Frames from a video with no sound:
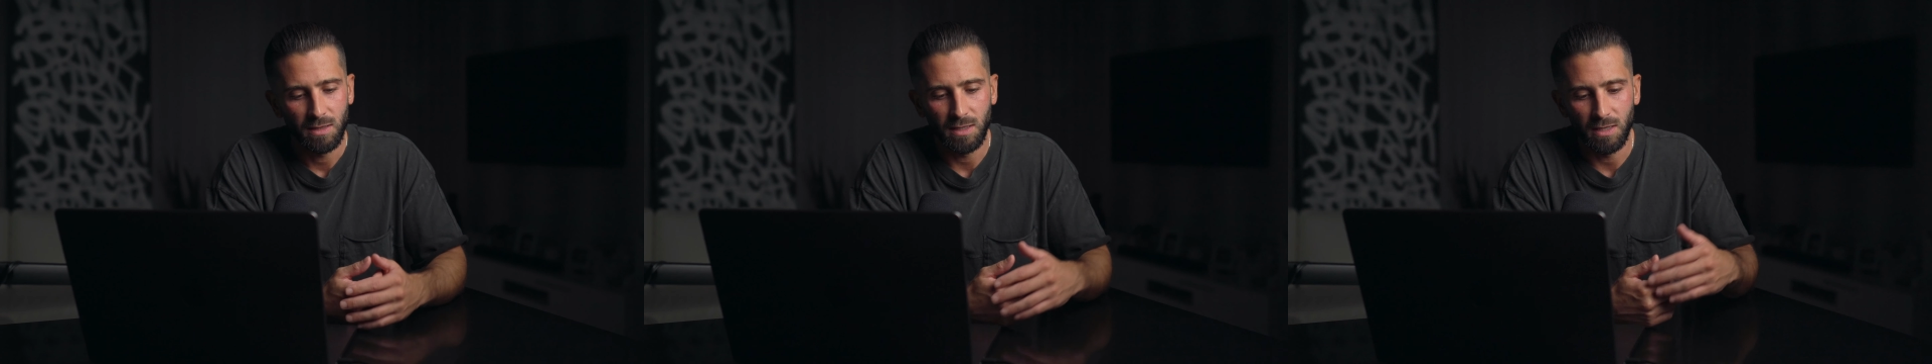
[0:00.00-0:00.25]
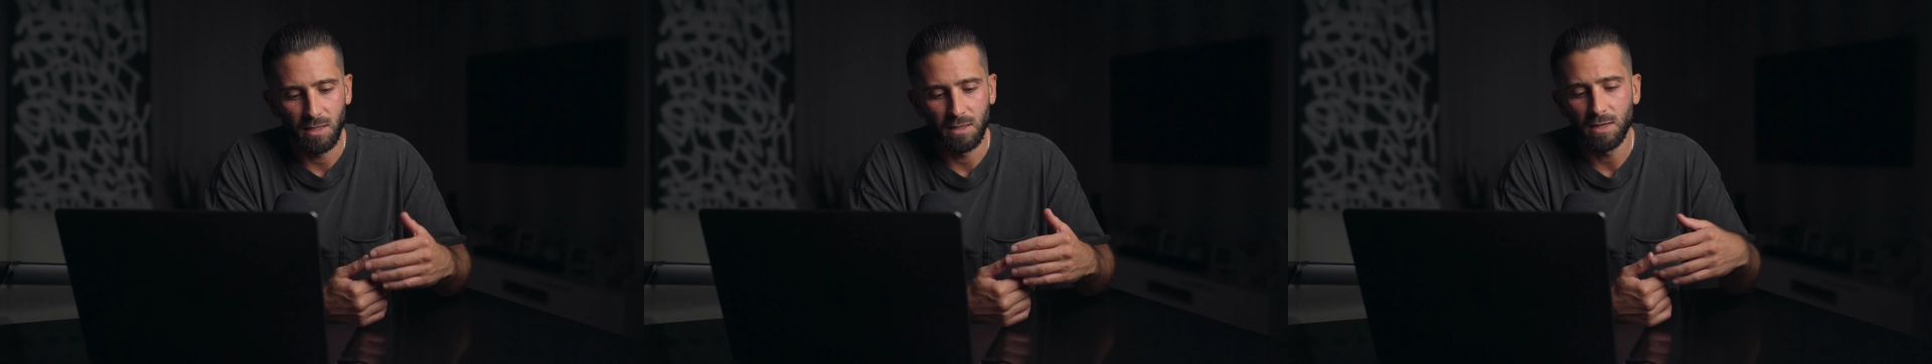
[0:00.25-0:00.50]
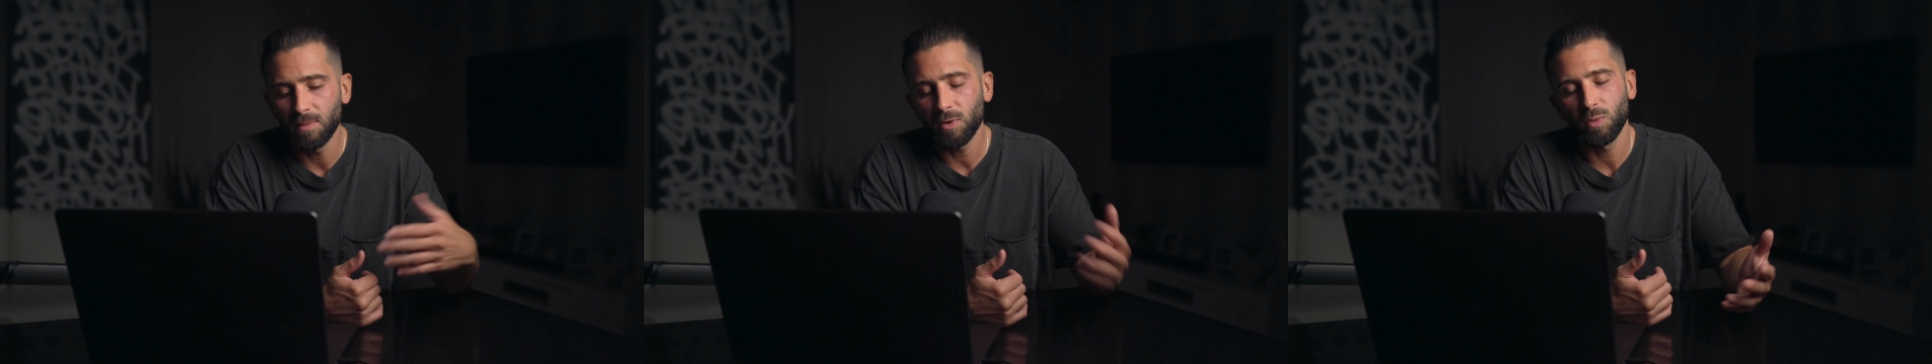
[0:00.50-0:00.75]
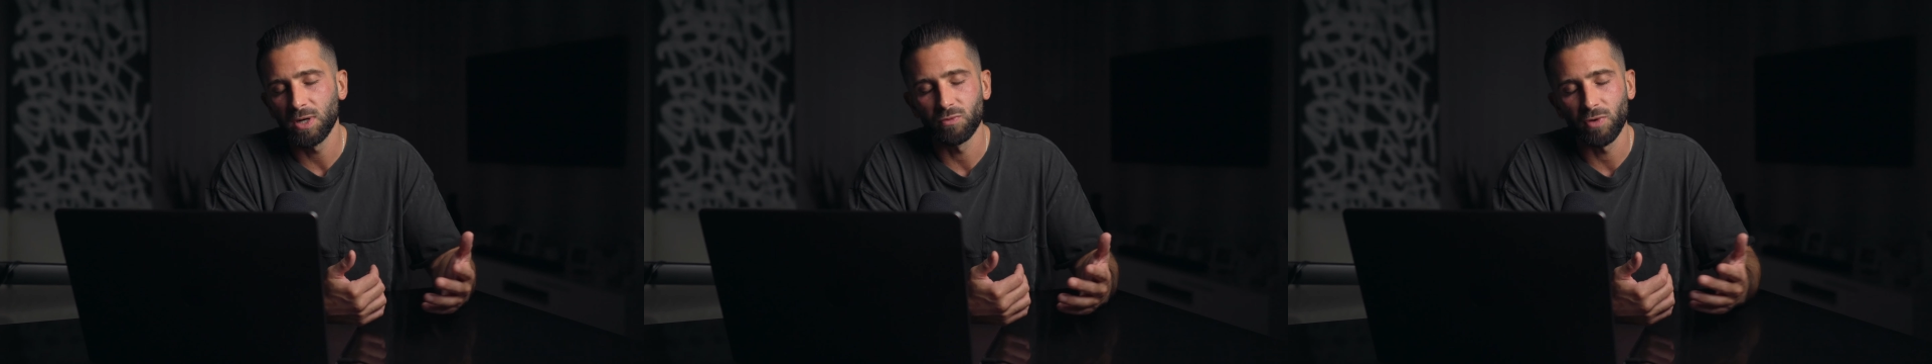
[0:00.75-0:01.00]
The
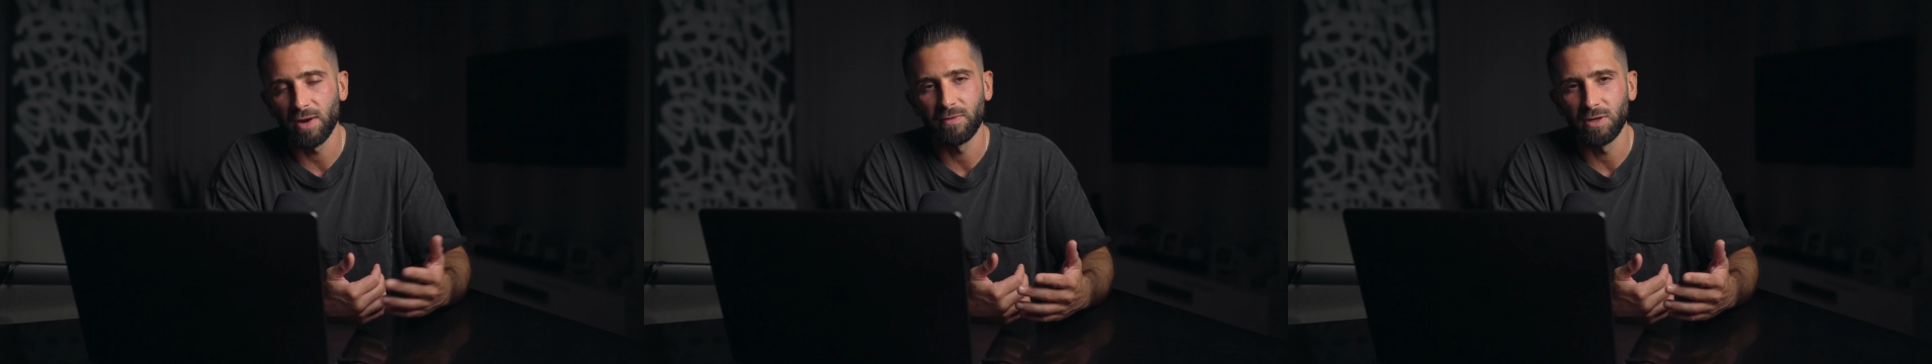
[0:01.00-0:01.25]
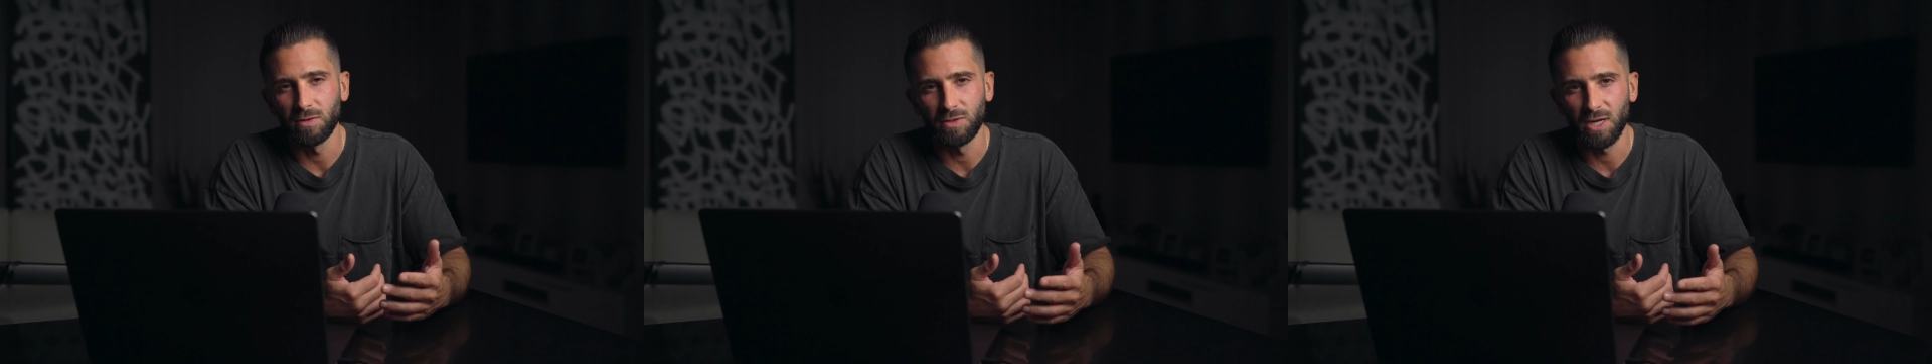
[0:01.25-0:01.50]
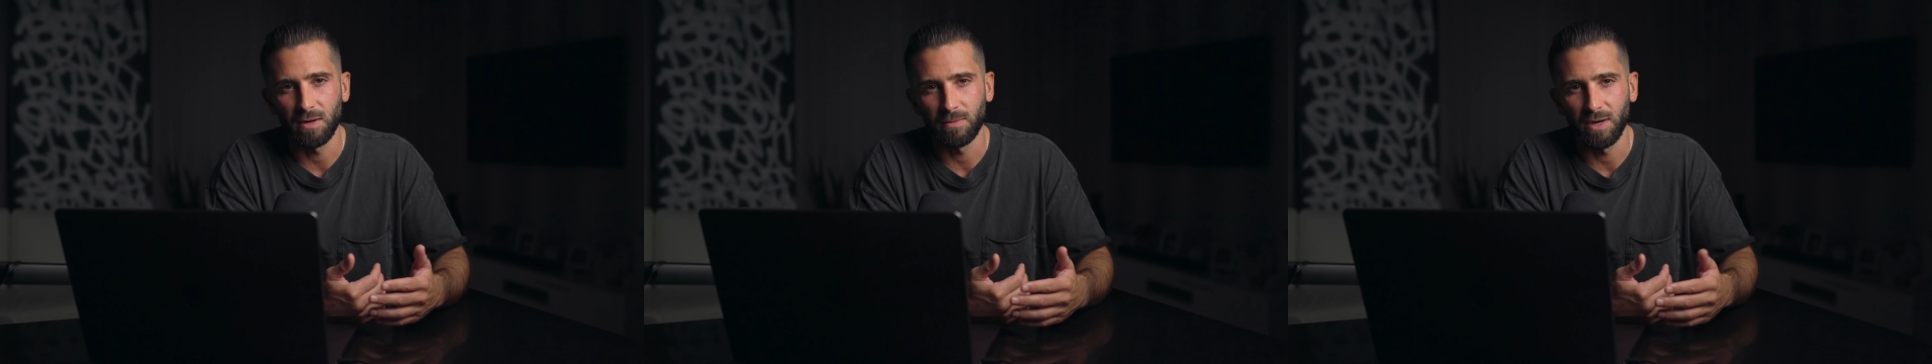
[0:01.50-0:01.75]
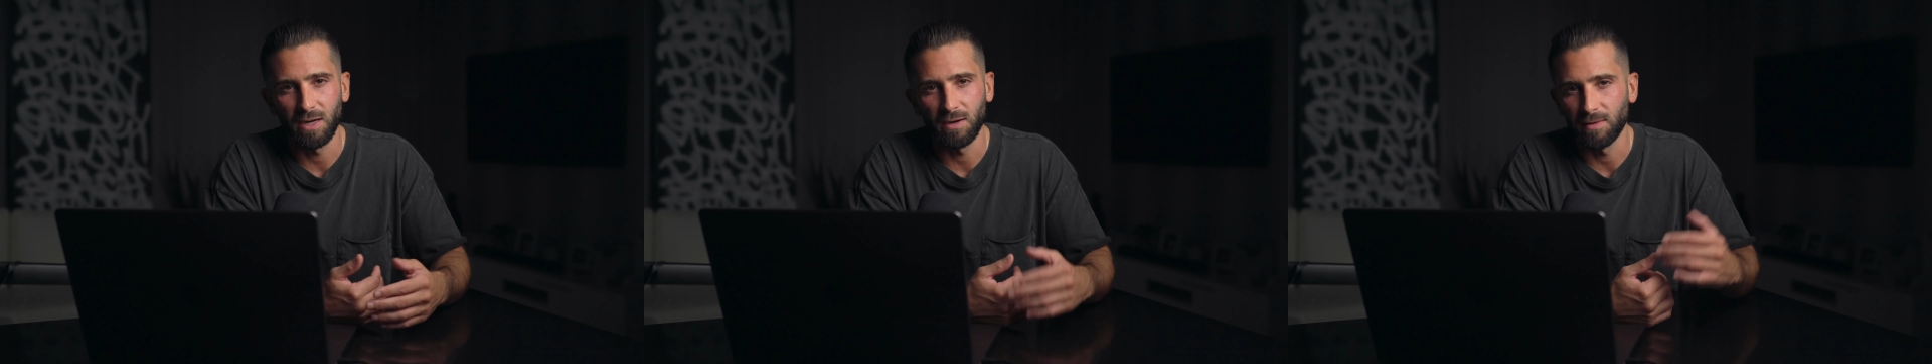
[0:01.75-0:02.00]
number one revenue
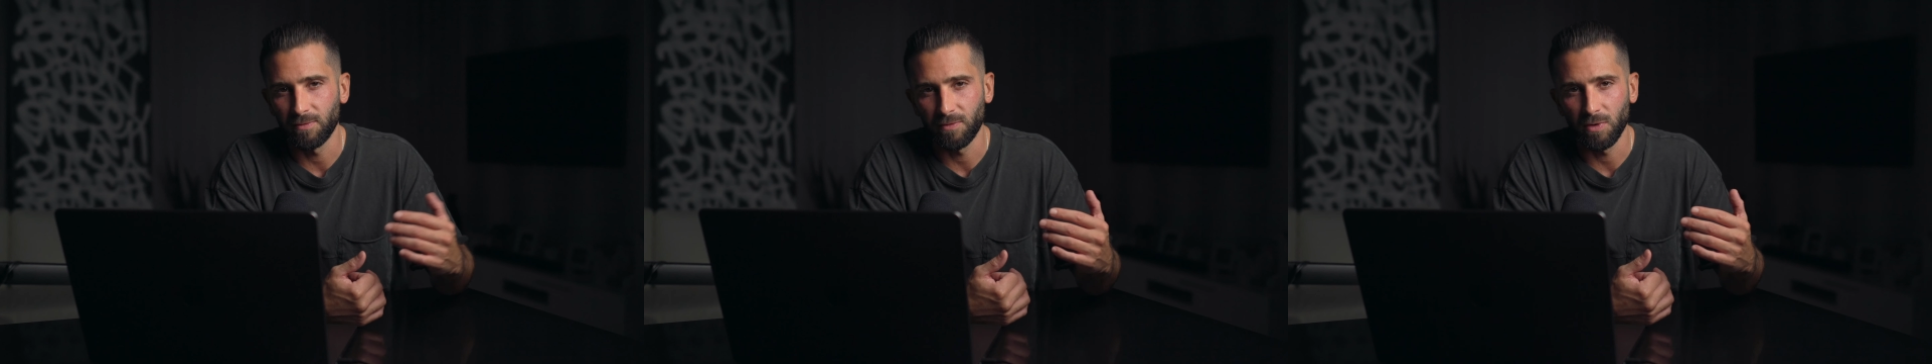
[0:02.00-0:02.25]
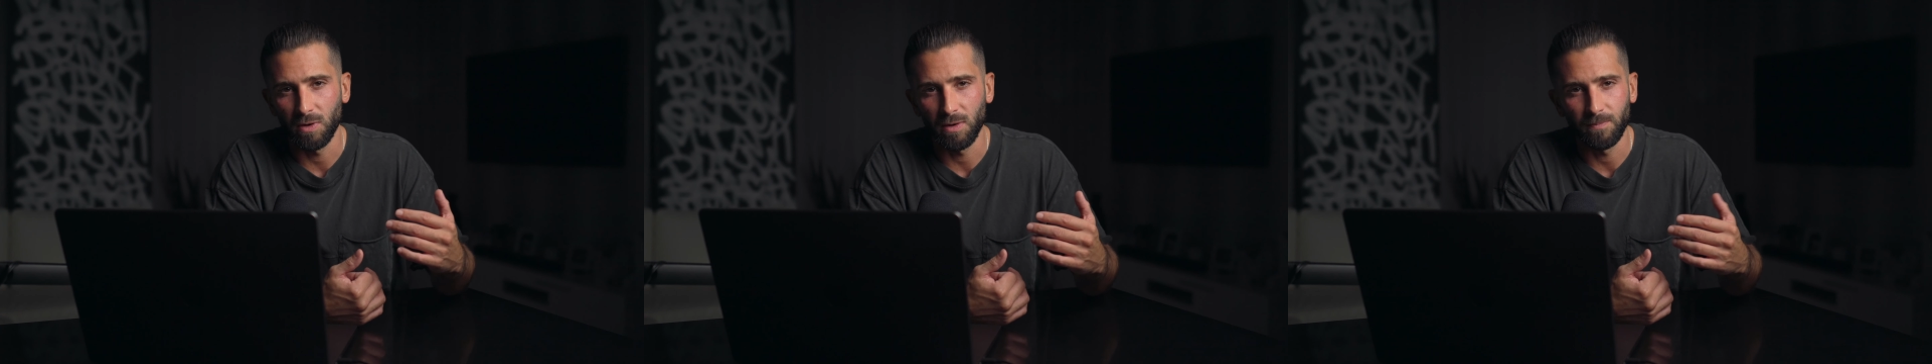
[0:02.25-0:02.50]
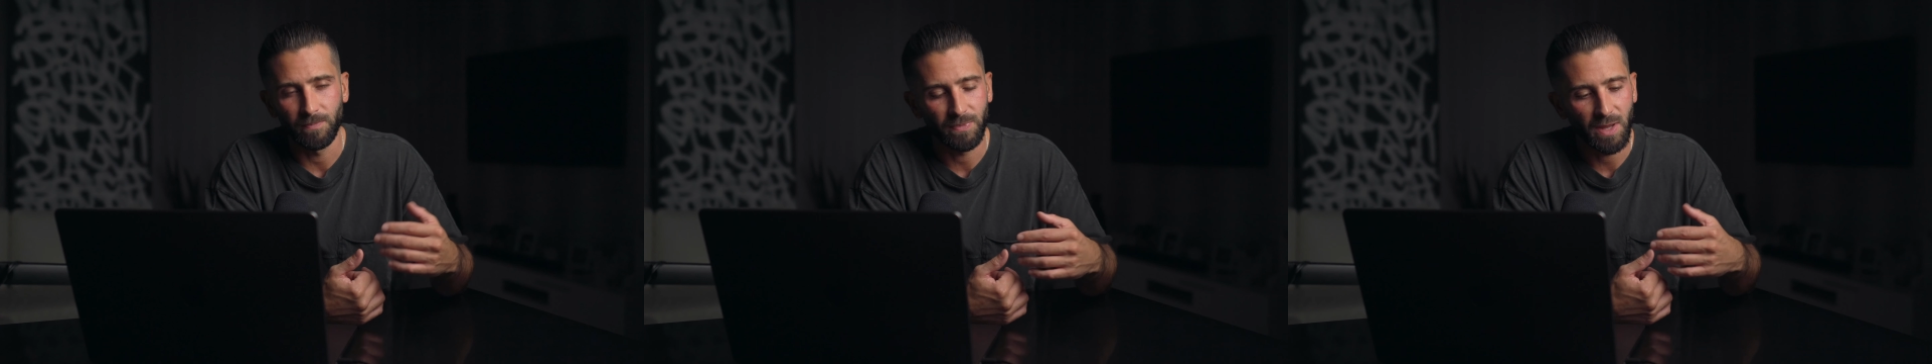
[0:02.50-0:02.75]
generator for